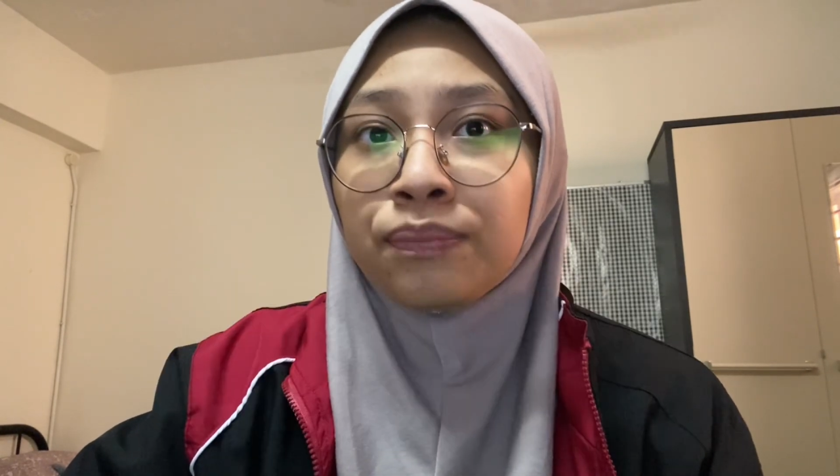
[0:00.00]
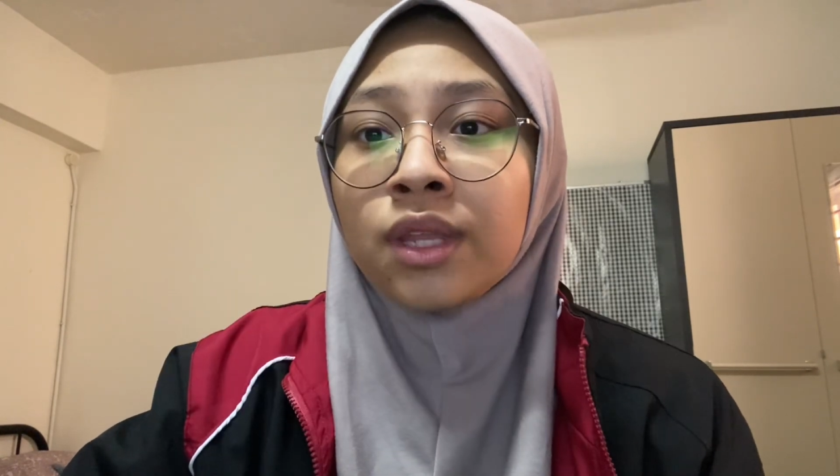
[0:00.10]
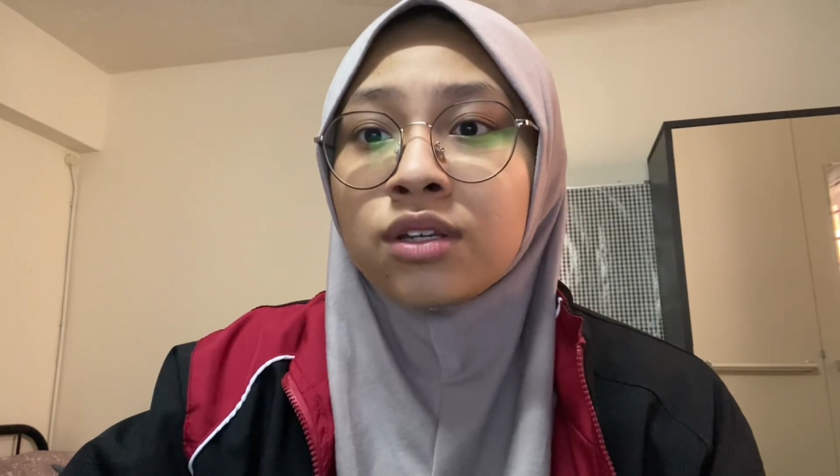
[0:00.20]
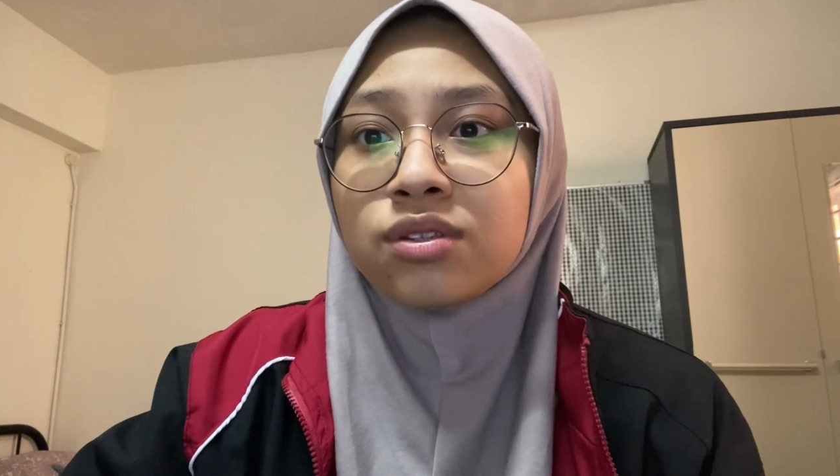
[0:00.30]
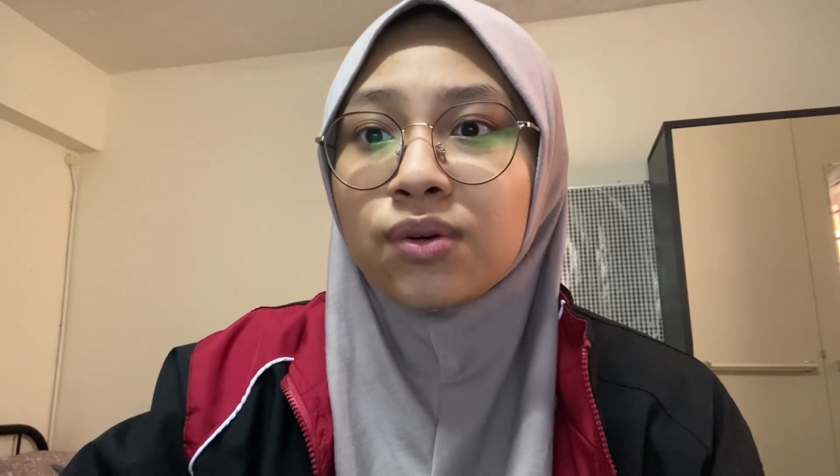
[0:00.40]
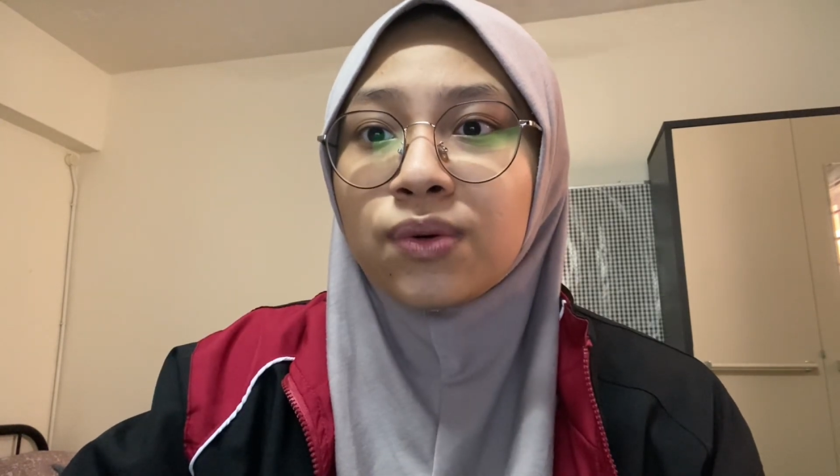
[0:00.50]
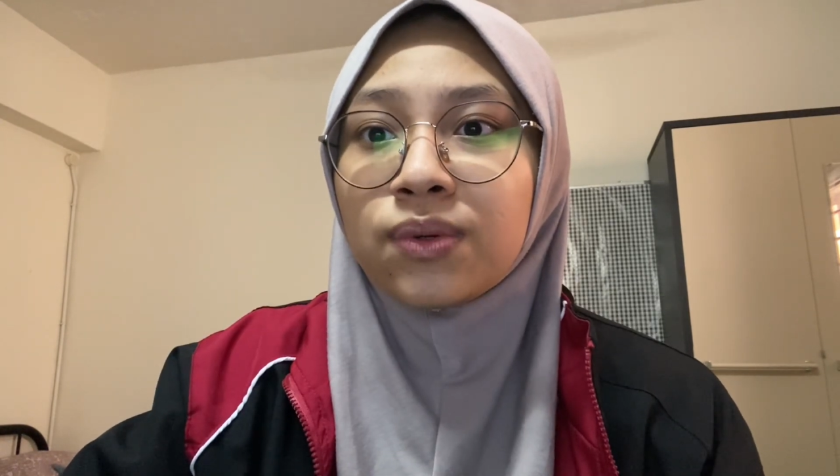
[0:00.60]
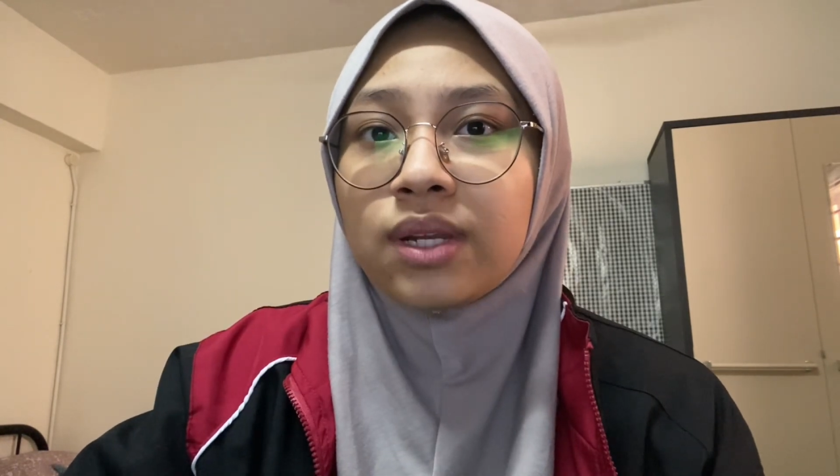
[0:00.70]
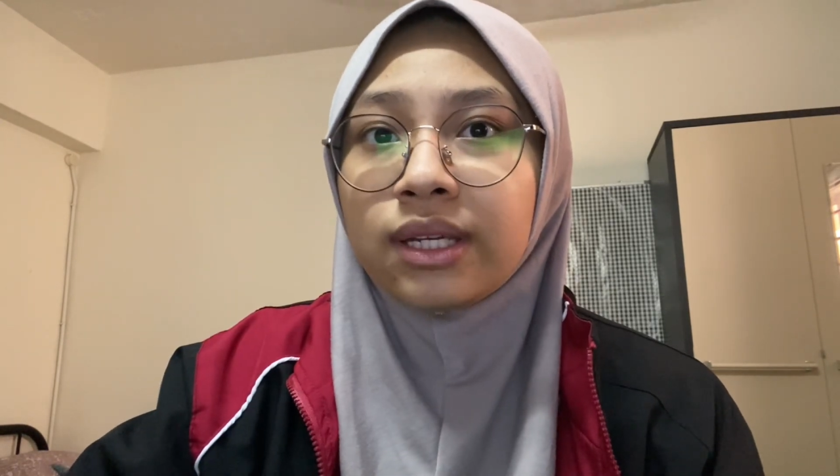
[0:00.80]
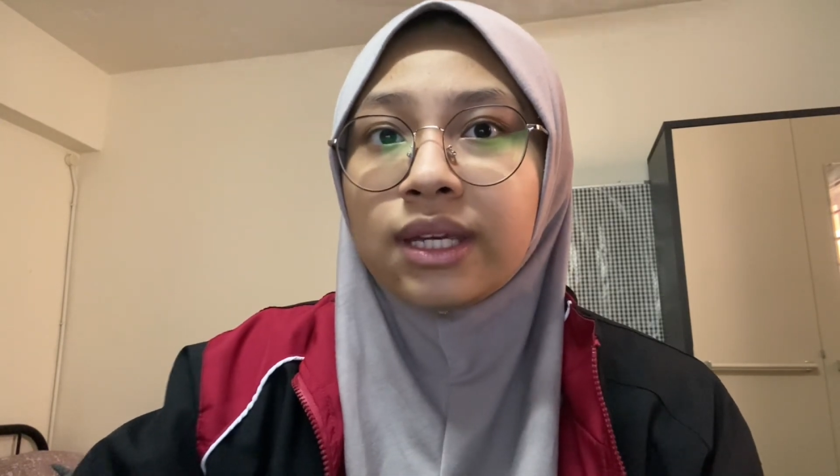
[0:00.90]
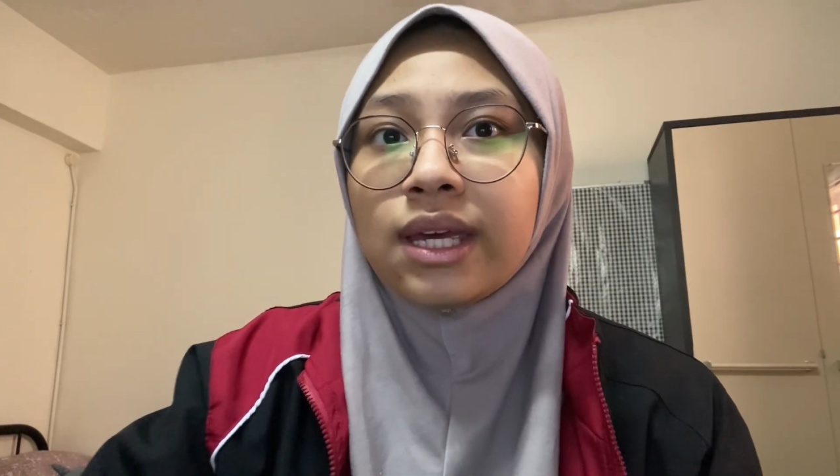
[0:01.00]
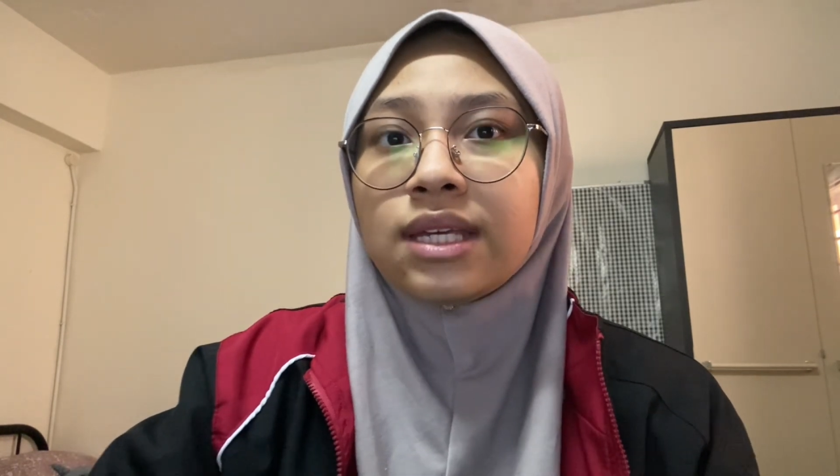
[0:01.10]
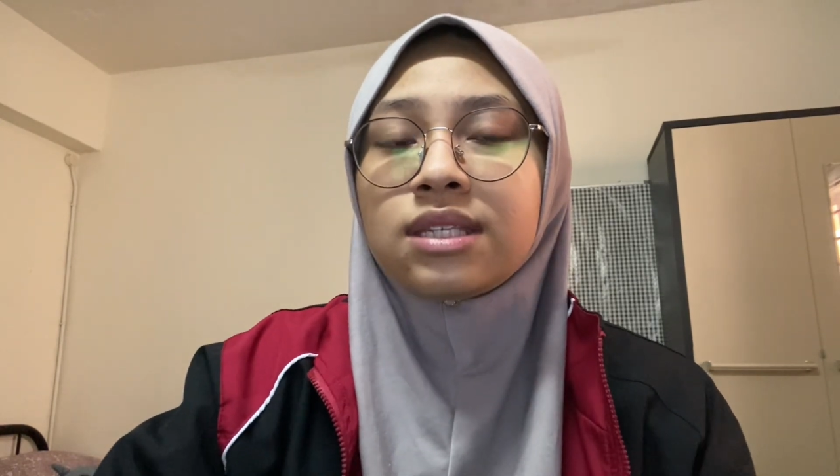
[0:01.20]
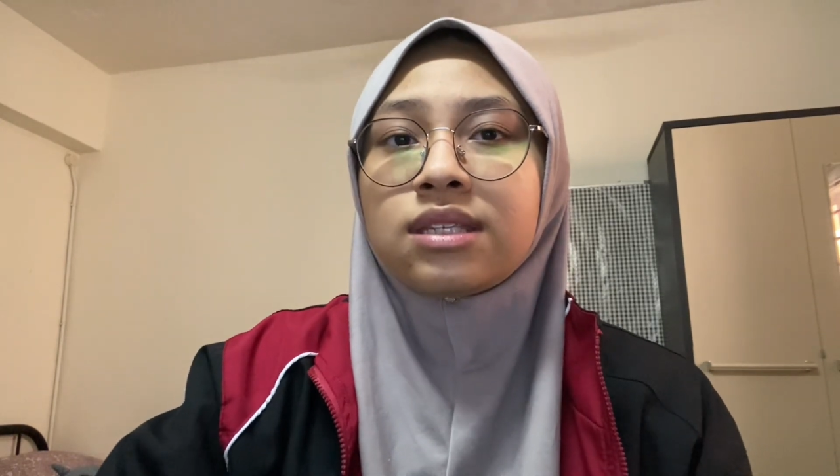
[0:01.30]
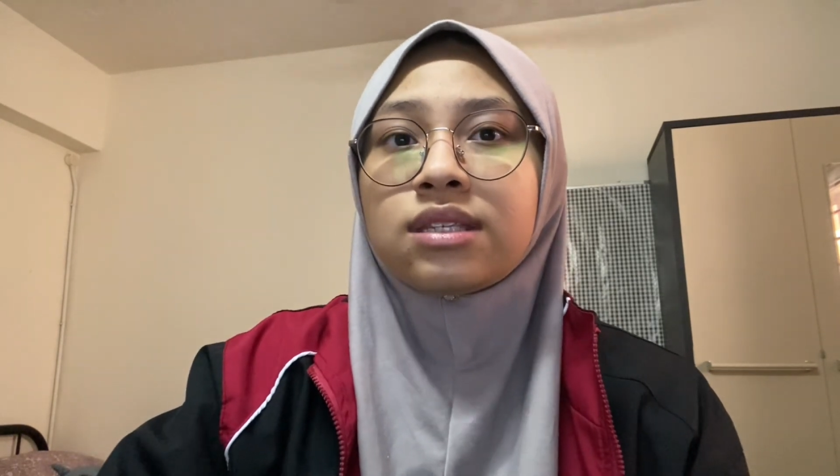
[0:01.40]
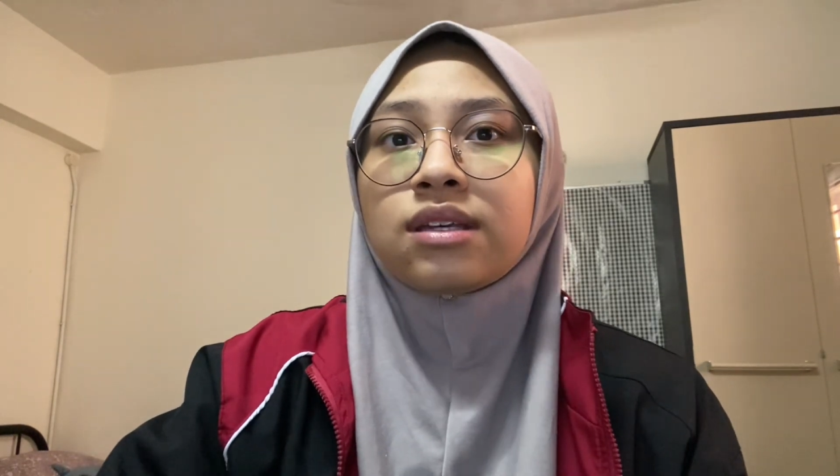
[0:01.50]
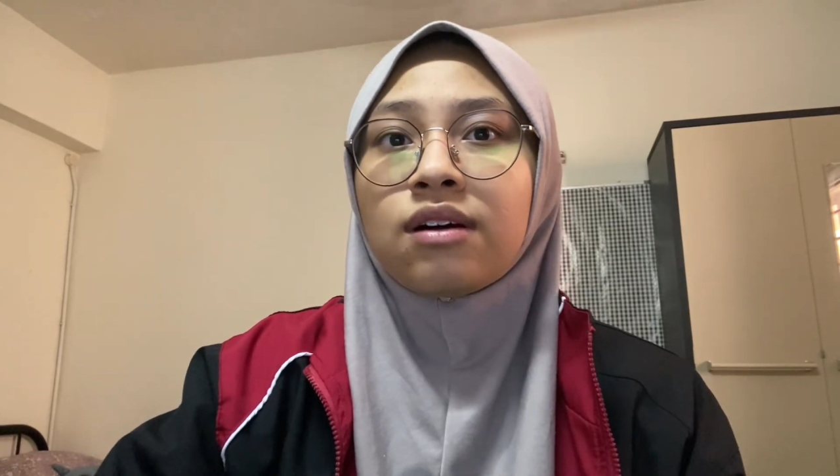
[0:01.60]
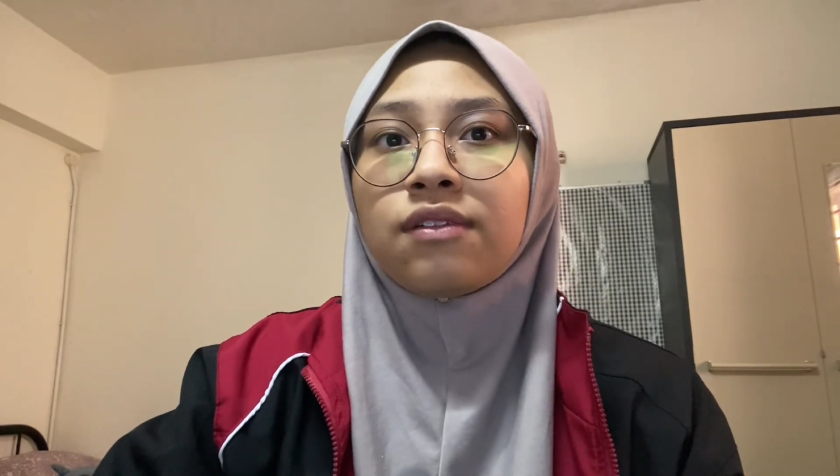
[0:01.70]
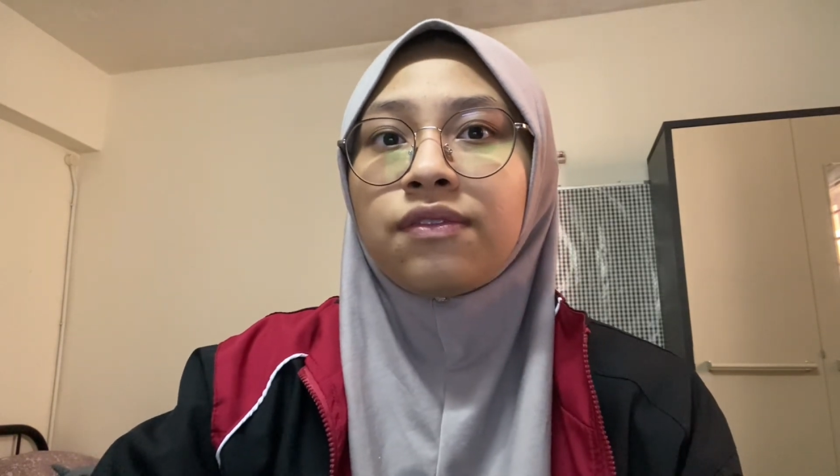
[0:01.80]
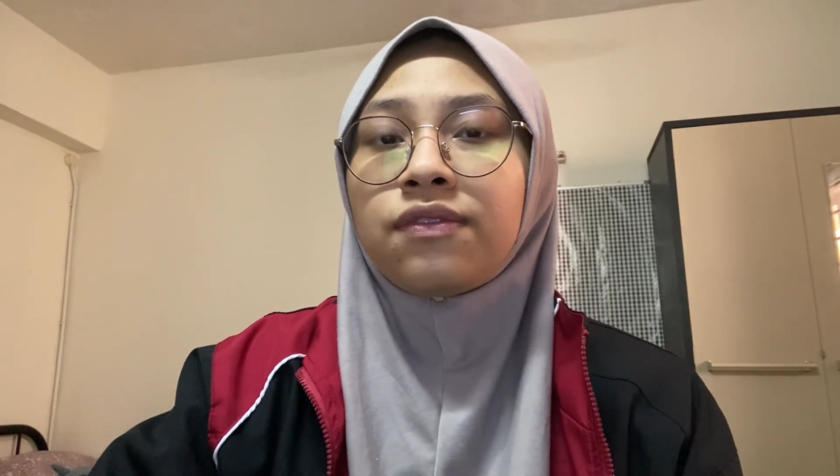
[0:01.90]
So the
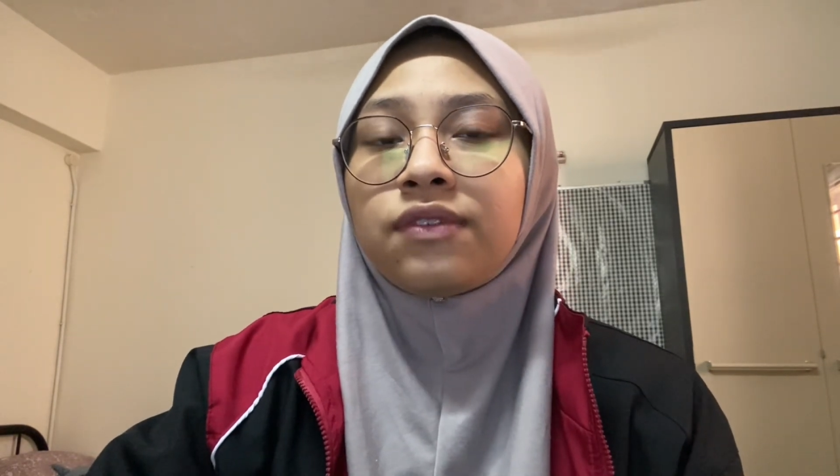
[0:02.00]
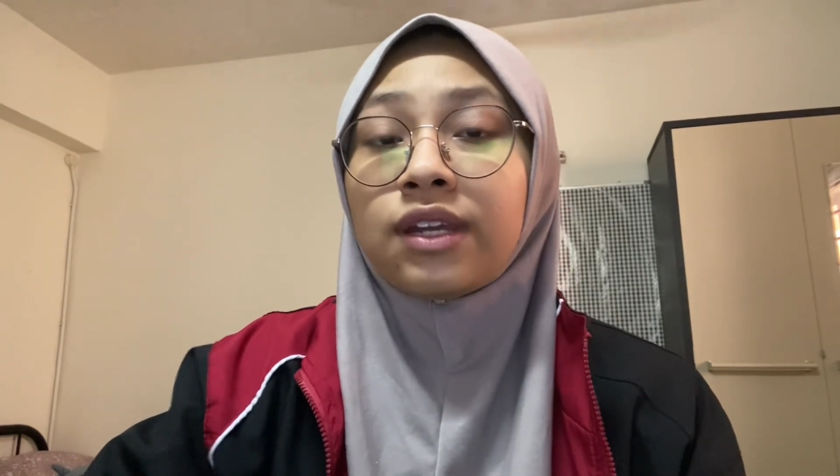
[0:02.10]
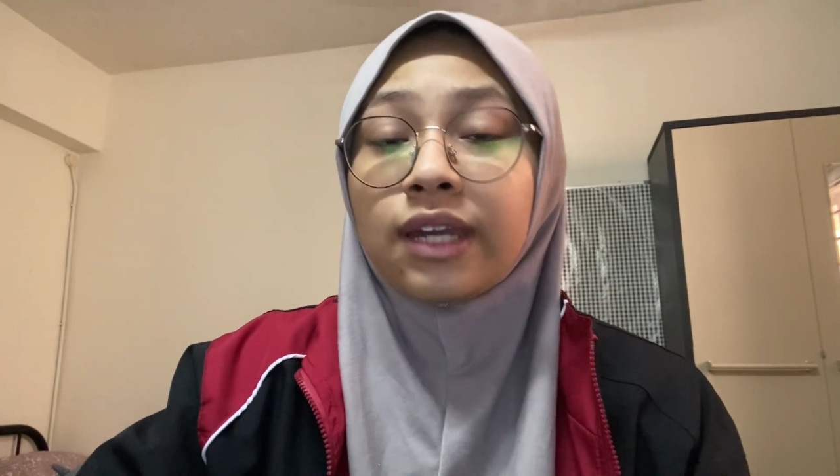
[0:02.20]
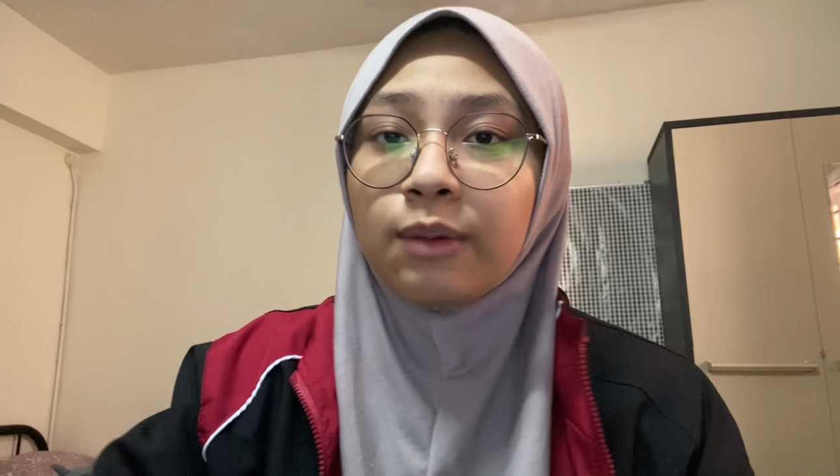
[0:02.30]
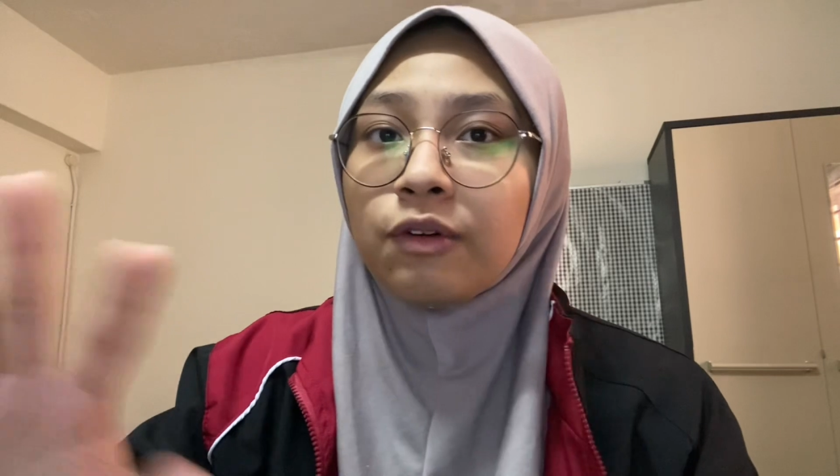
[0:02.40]
name